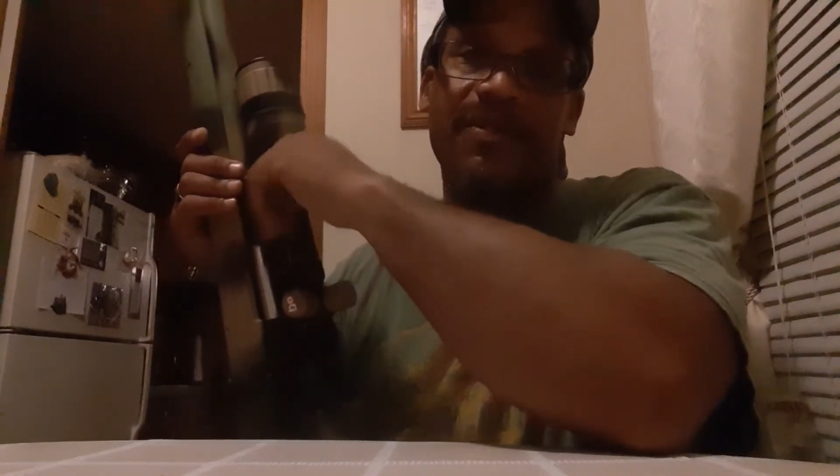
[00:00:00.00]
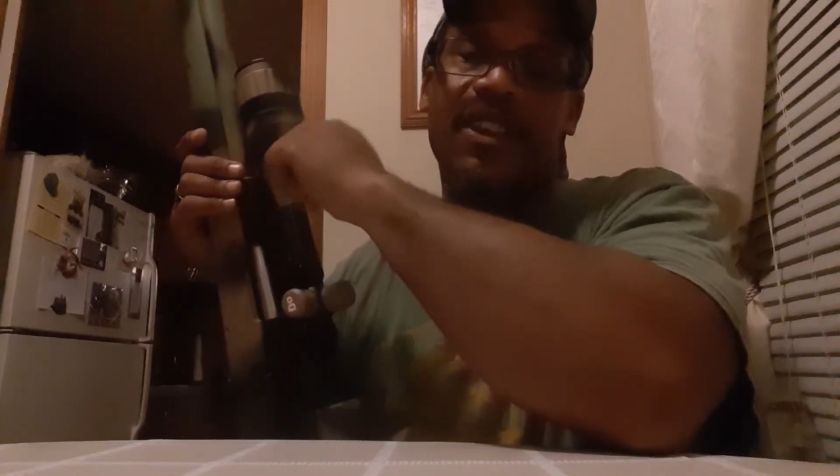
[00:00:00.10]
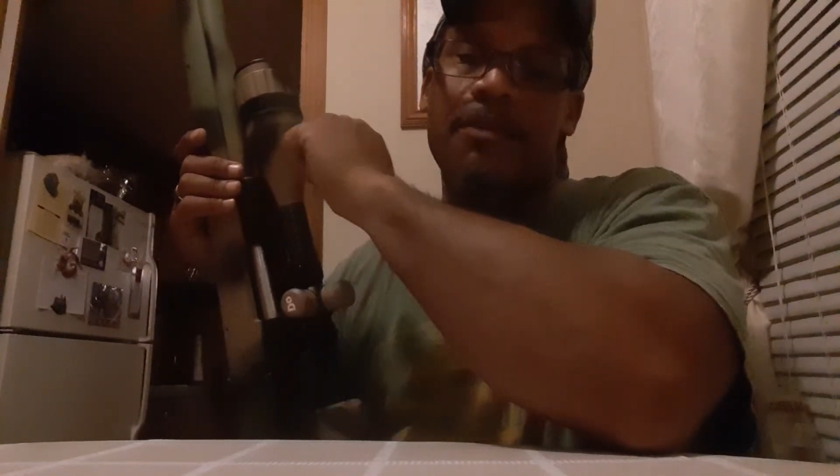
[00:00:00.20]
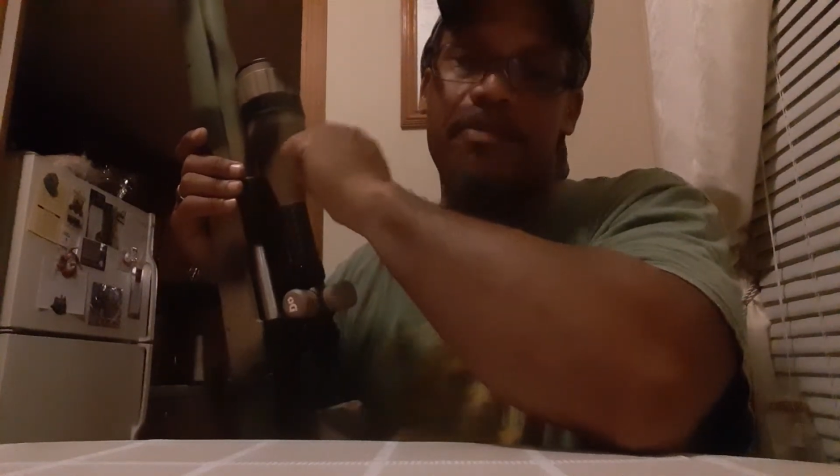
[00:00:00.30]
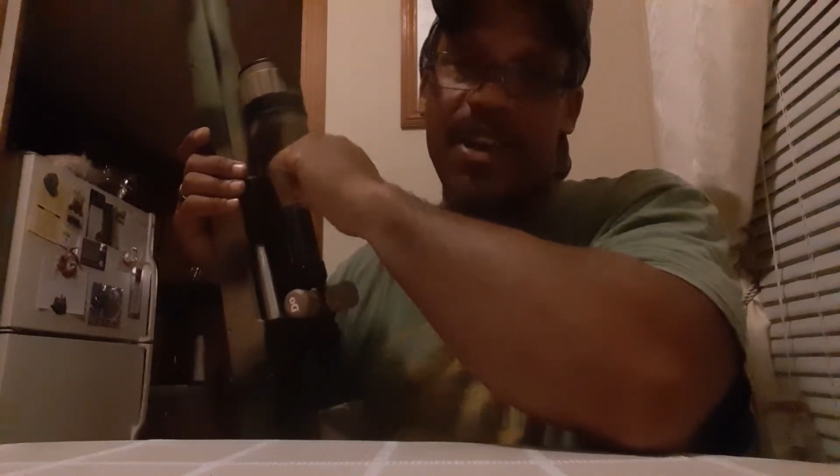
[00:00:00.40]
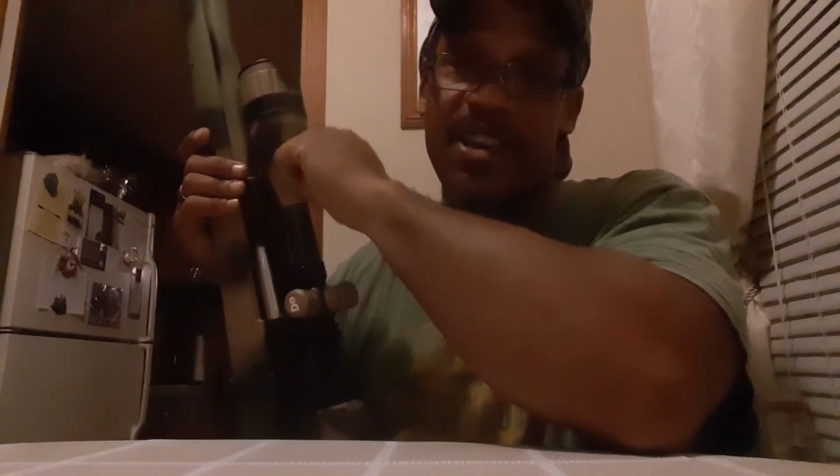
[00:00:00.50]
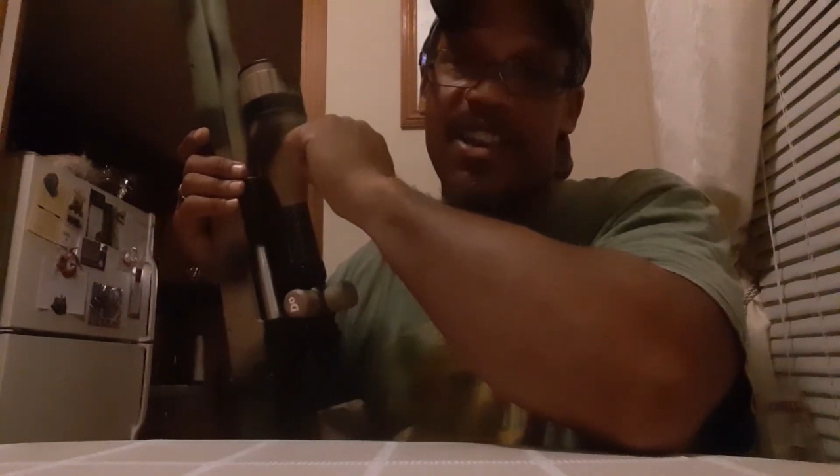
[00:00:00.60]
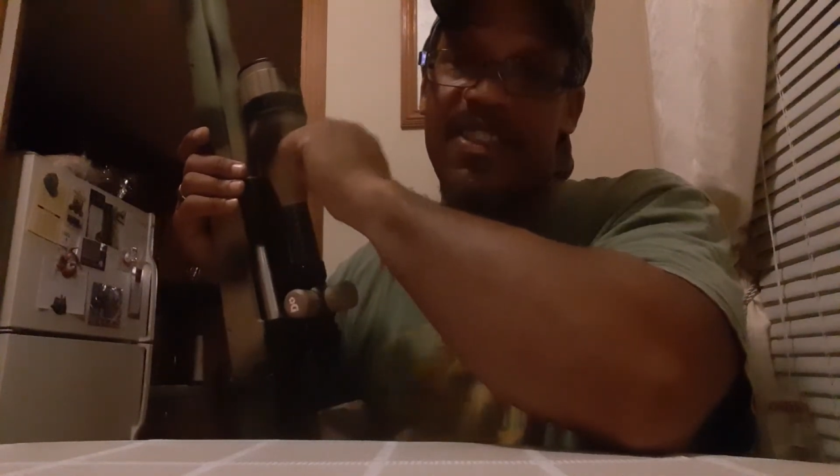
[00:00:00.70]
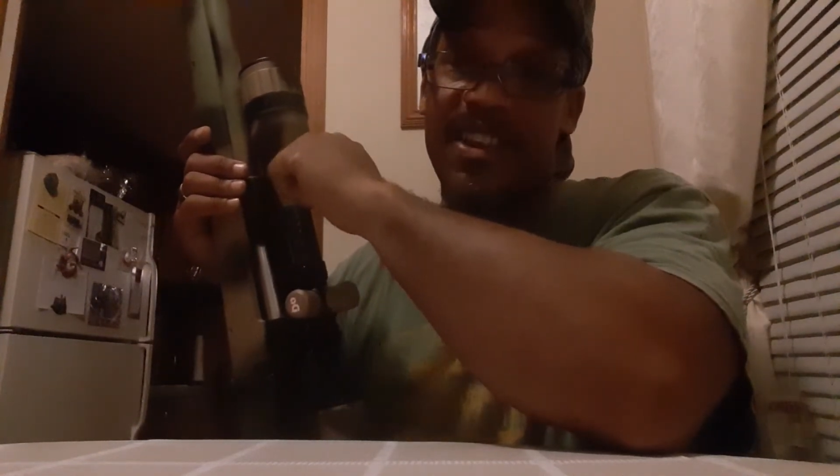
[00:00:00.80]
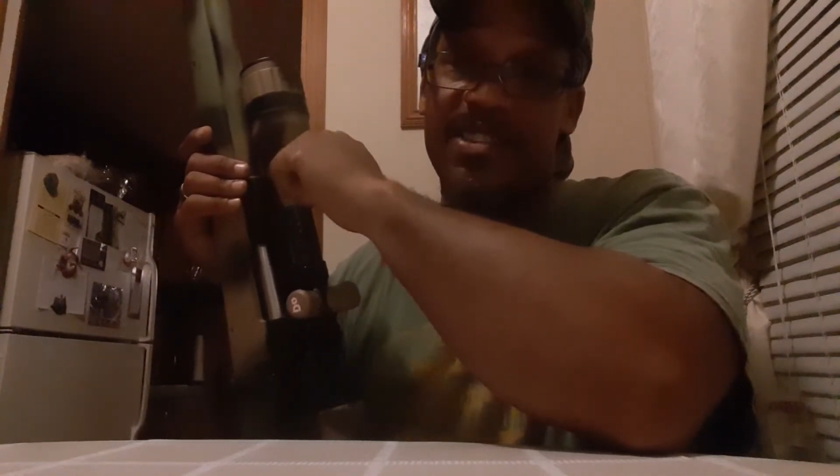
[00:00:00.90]
compared to
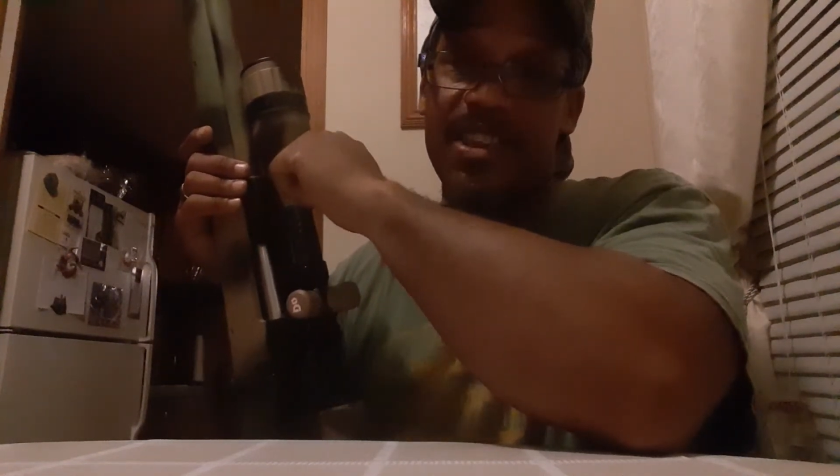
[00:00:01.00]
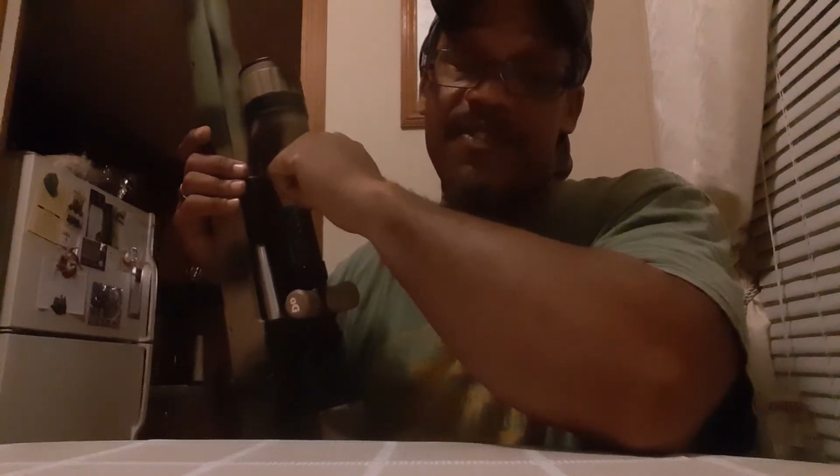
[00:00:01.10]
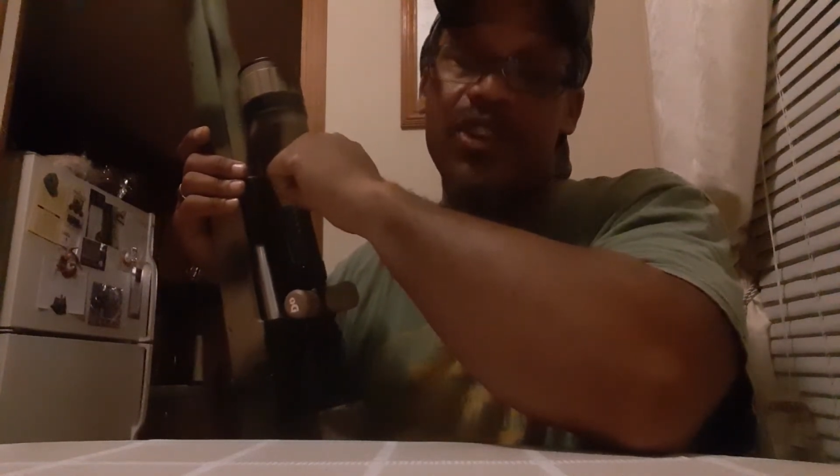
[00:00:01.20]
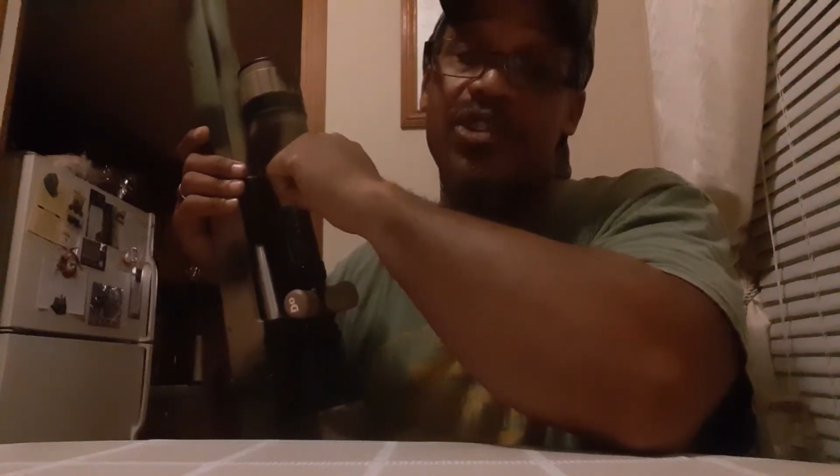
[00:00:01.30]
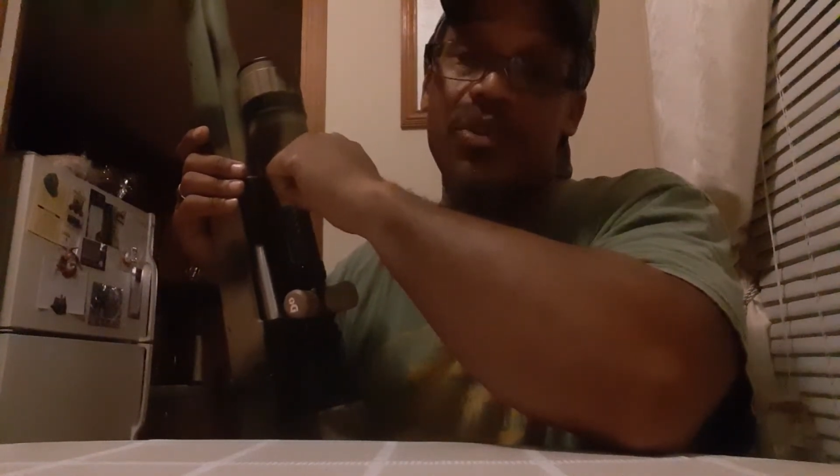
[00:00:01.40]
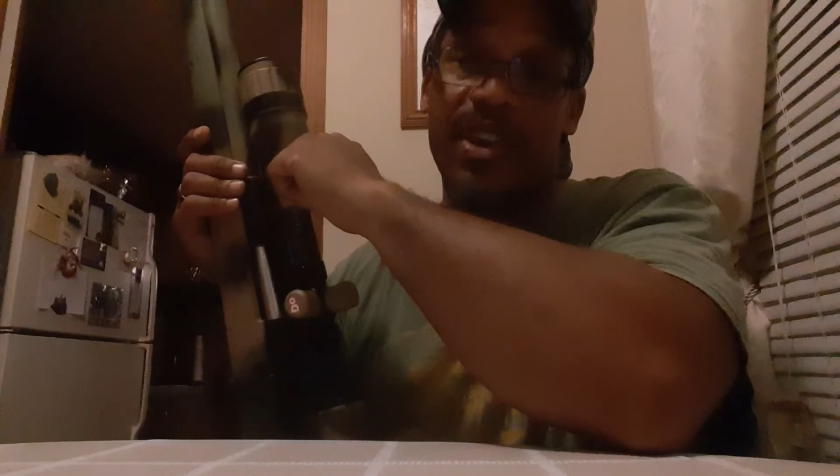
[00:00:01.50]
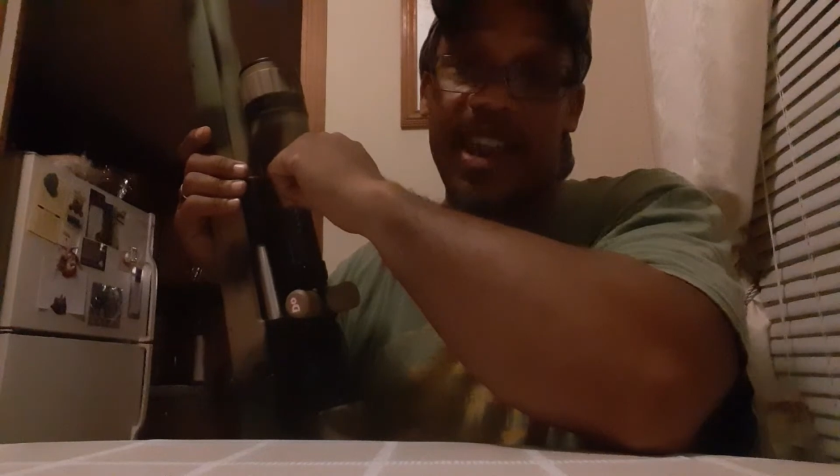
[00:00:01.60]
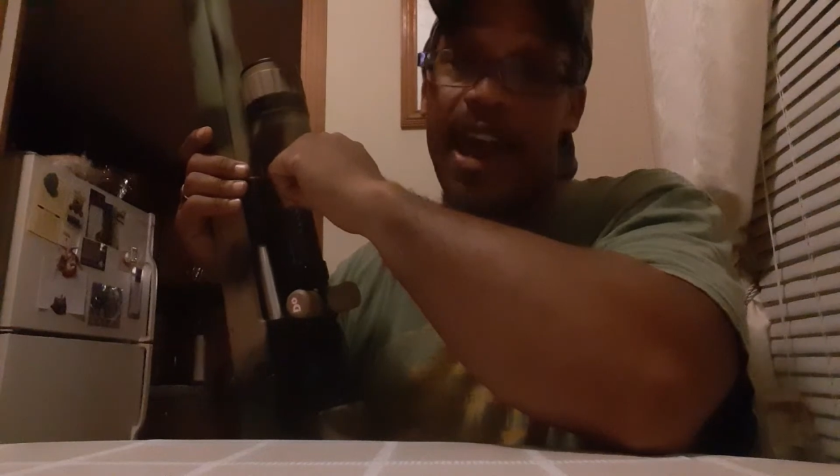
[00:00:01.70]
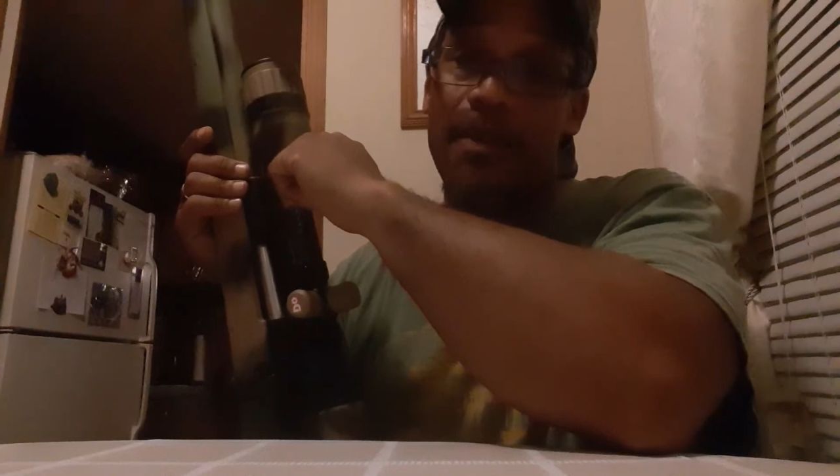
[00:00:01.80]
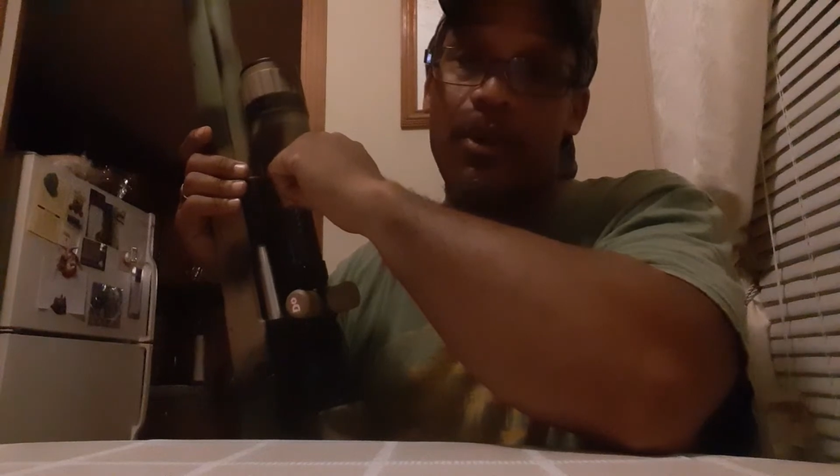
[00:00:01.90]
this if you shoot an
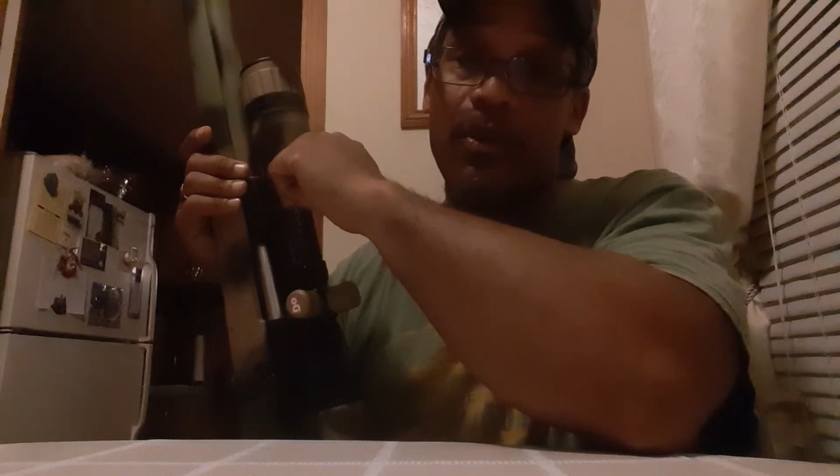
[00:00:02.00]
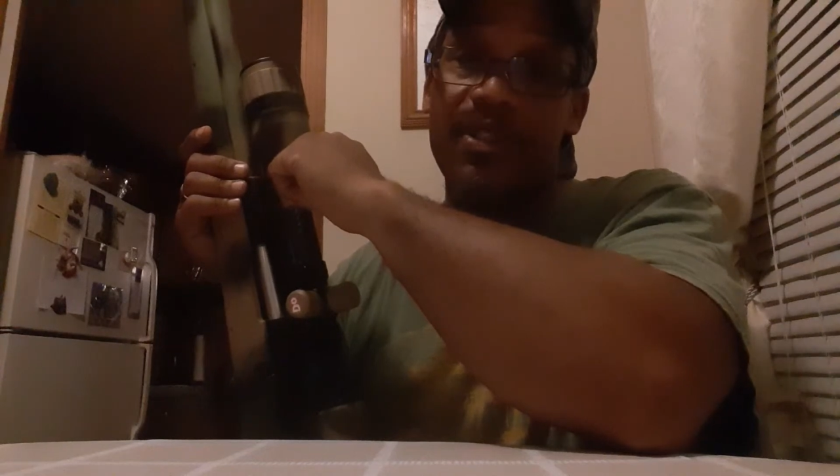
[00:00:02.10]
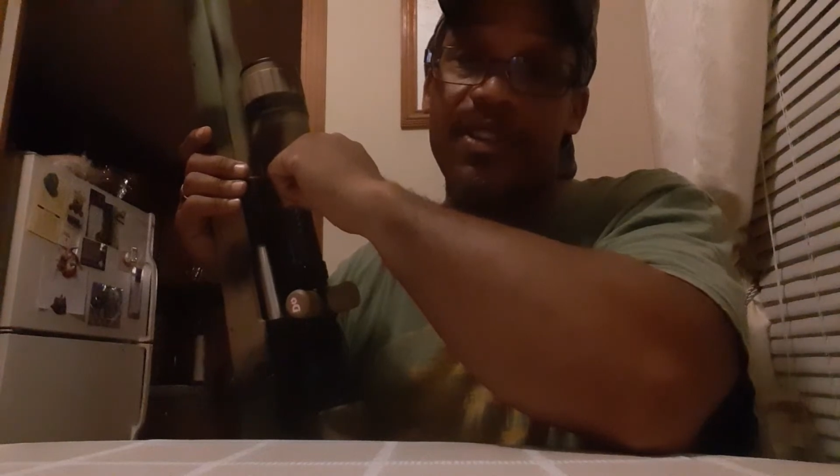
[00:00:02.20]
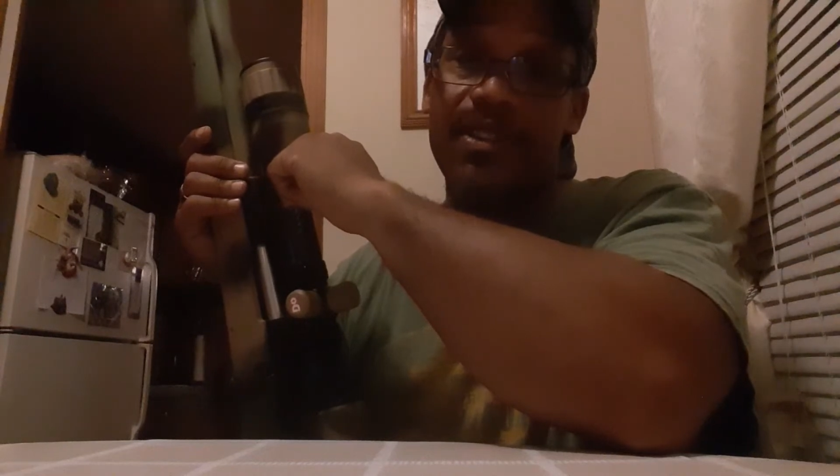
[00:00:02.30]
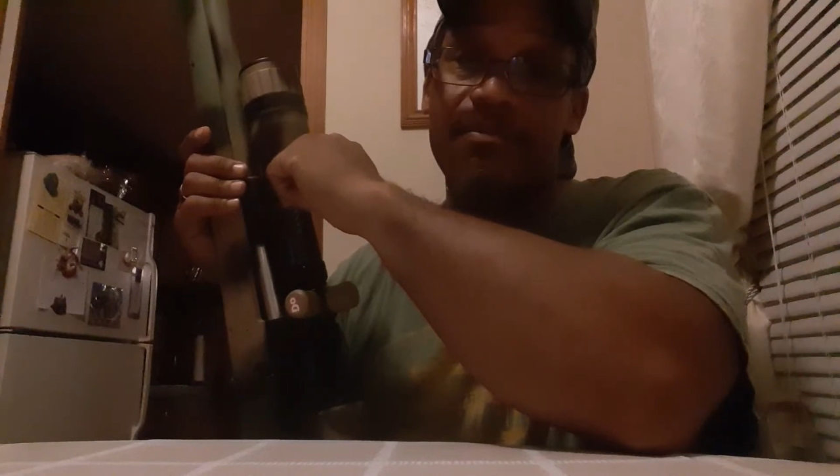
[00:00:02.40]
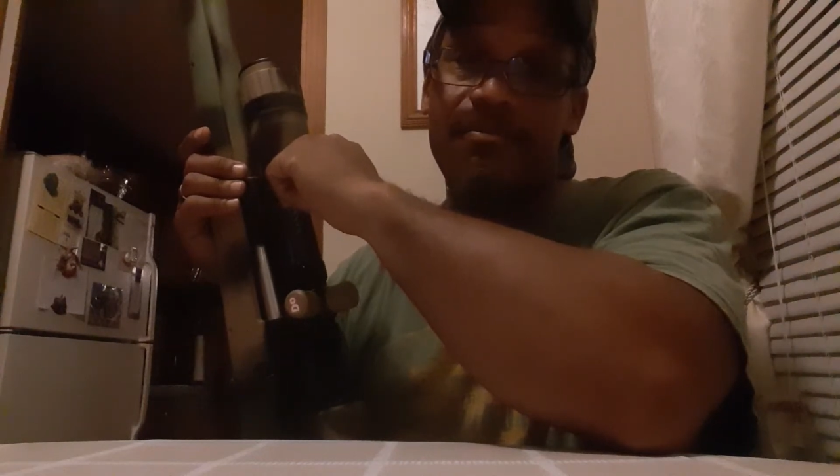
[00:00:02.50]
animal with it.